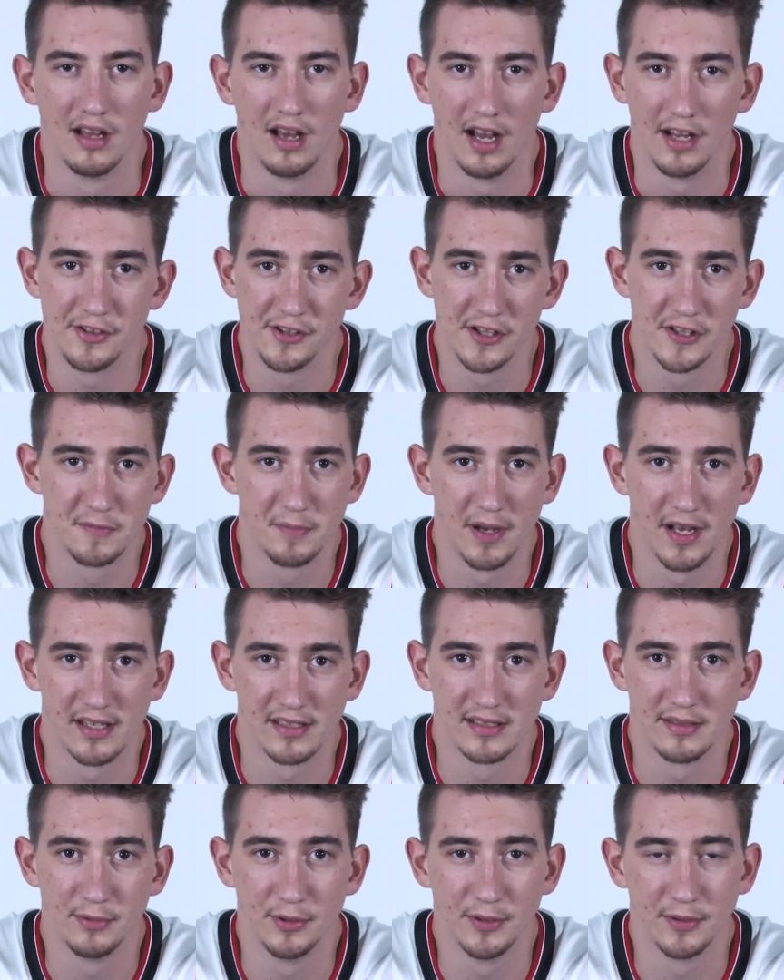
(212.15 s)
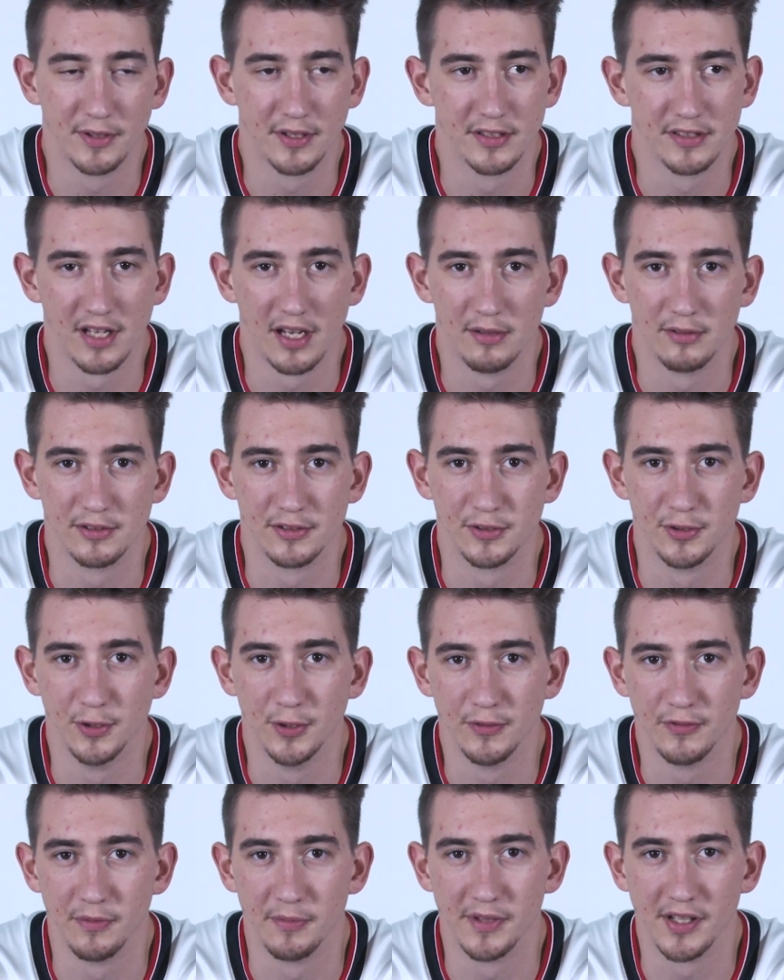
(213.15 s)
I chose basketball because I was
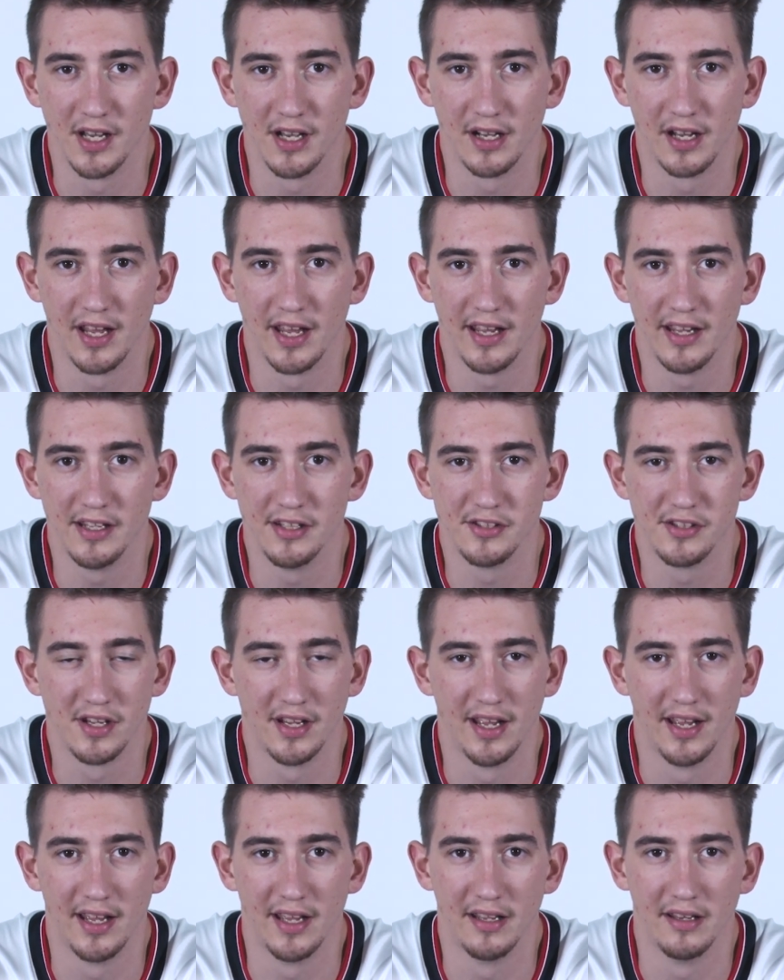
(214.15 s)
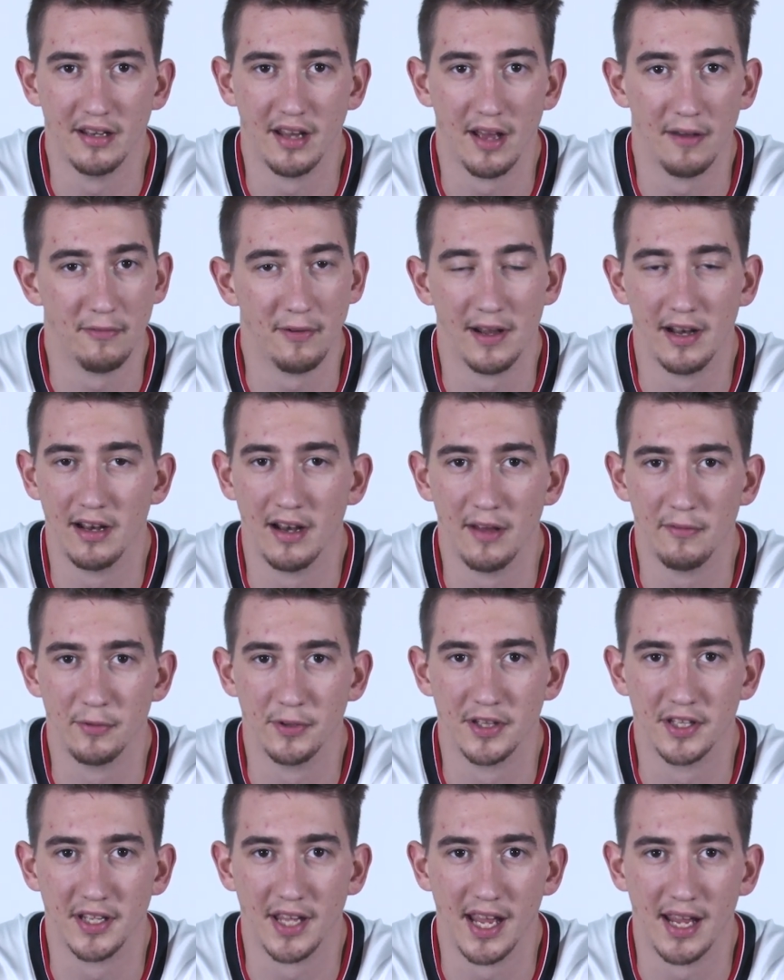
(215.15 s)
tall from a young age, and I fell in love
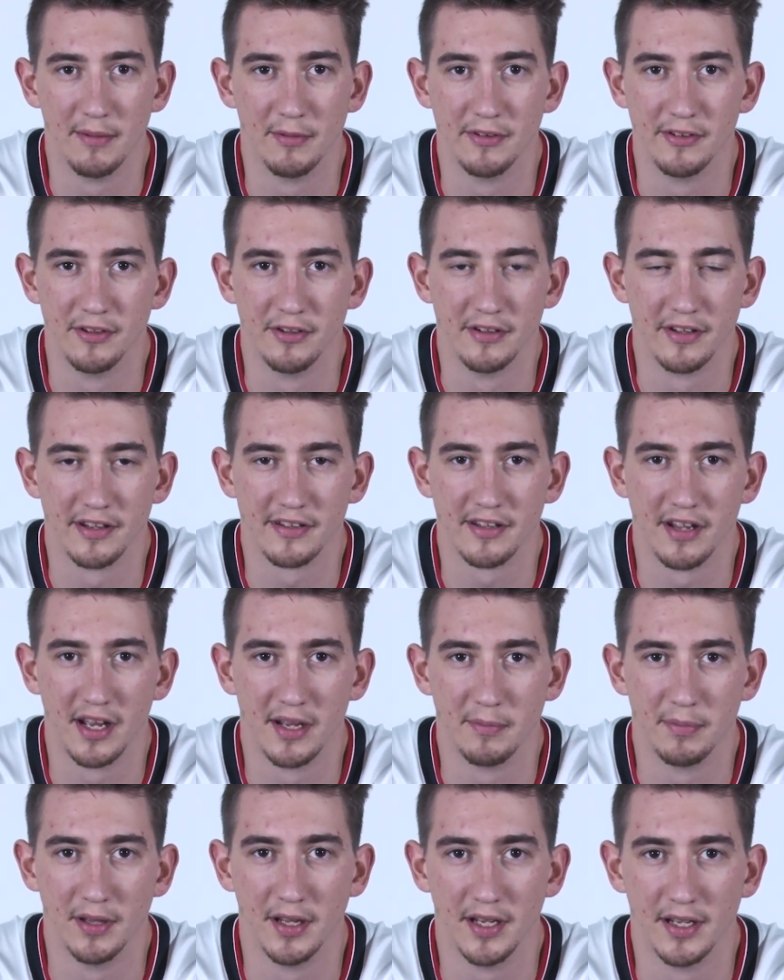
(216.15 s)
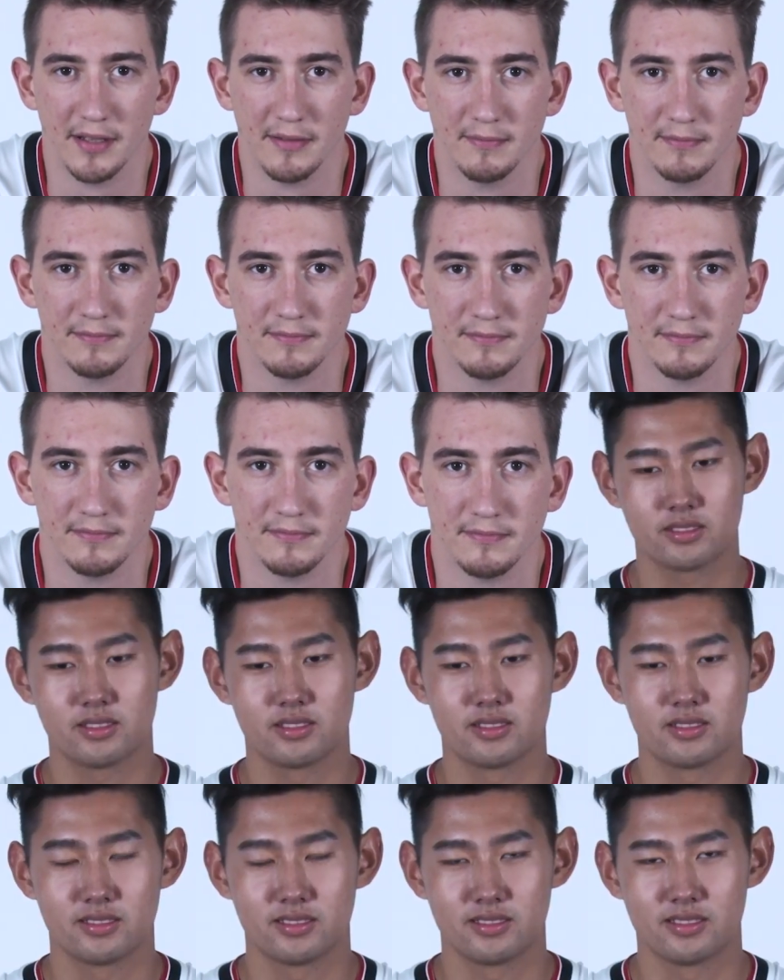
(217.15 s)
with the game as soon as I started
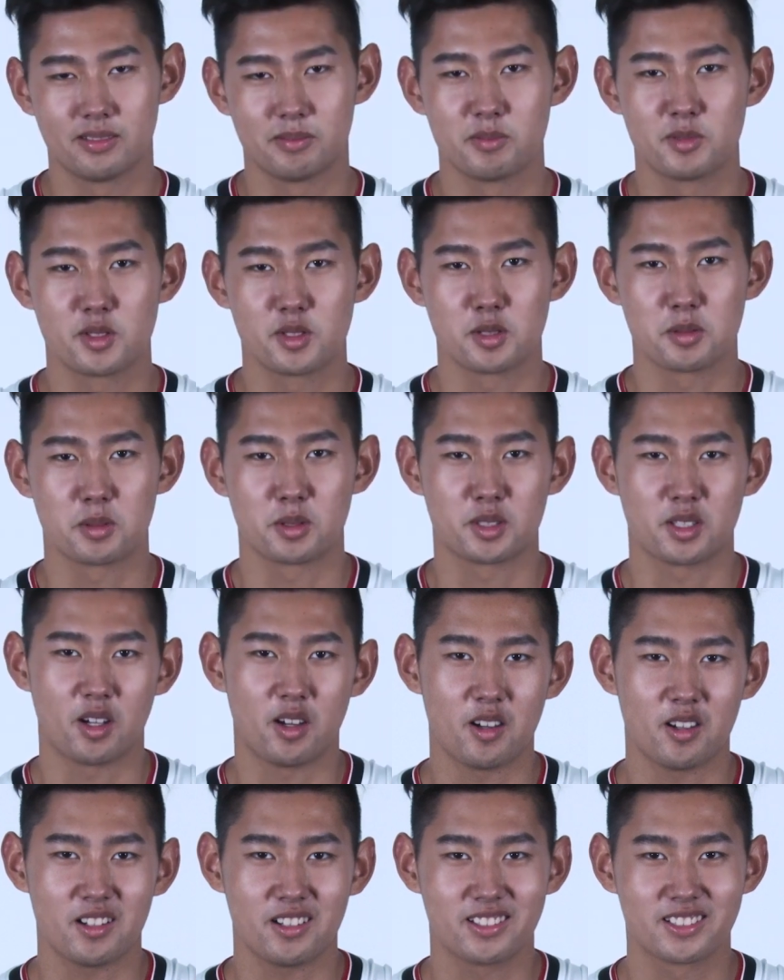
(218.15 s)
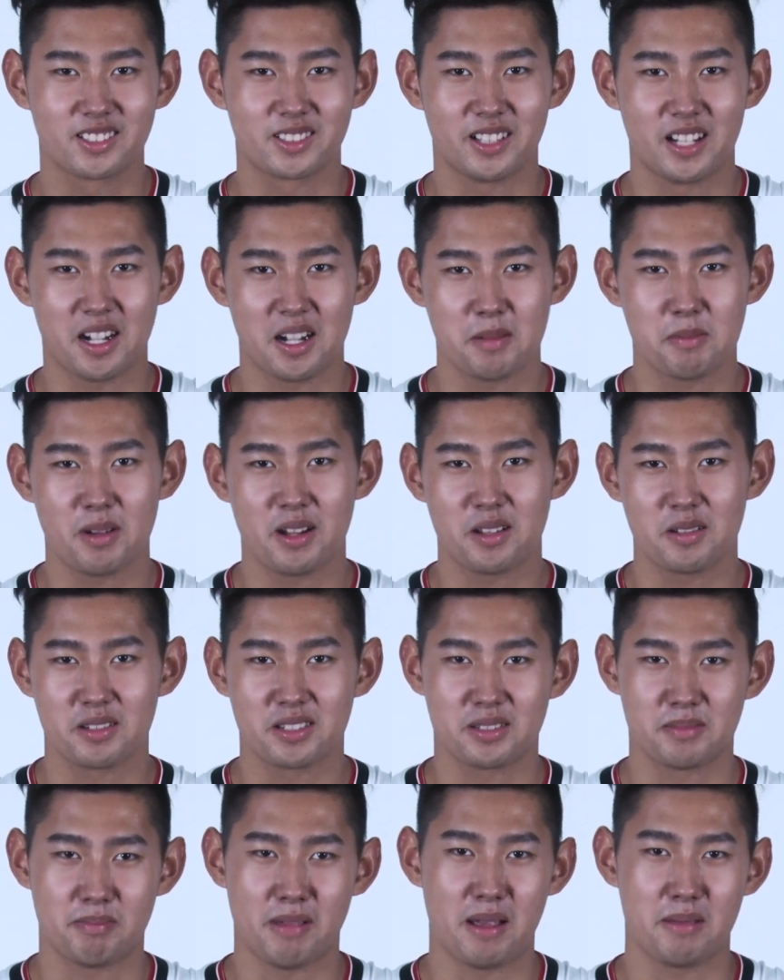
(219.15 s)
playing. Super tall, so everybody
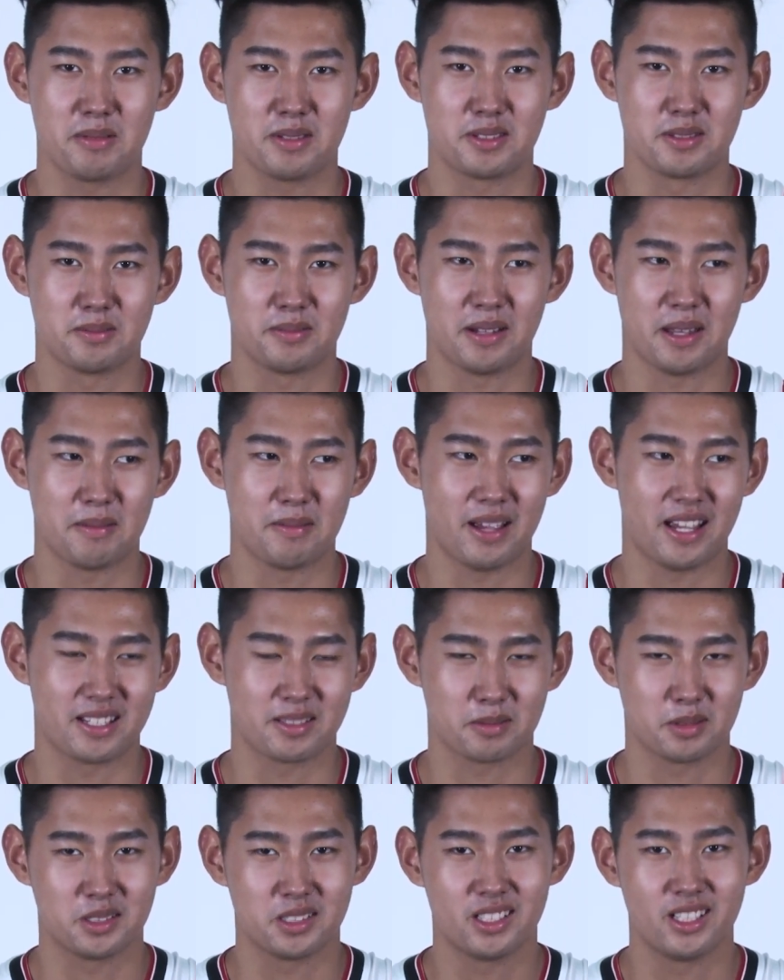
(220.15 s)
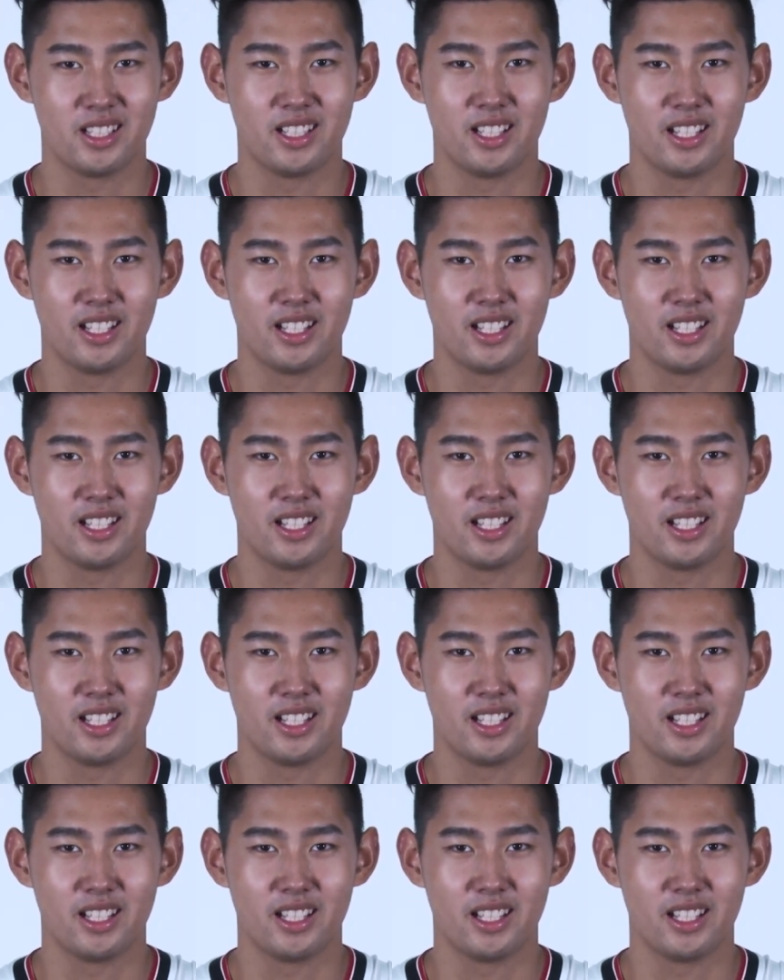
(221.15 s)
expected me to play basketball.